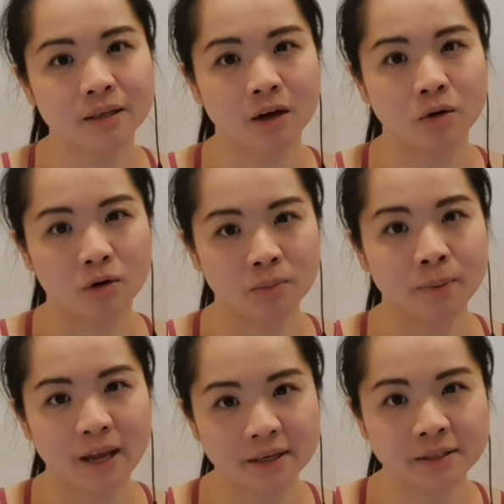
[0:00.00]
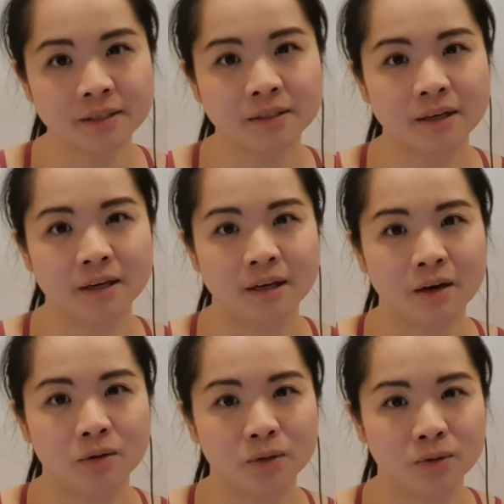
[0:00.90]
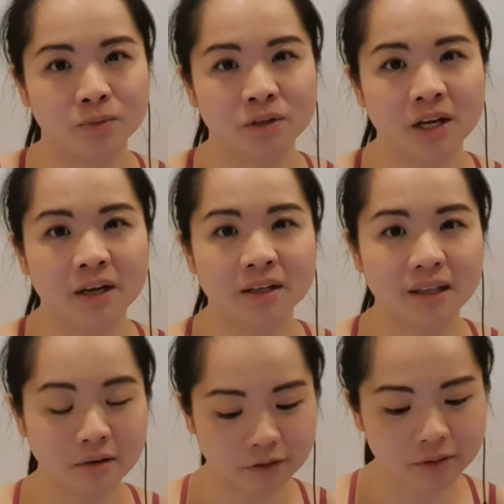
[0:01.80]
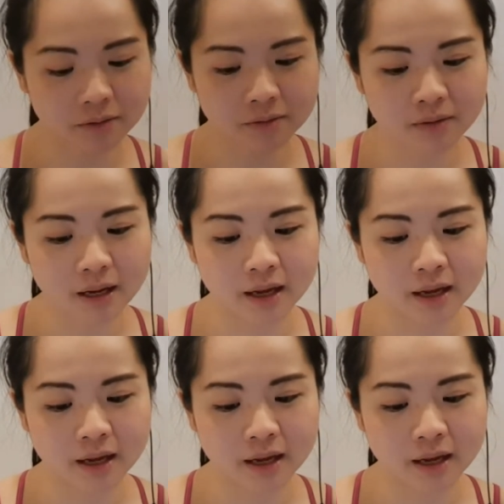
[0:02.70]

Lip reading: our own pace and our own level.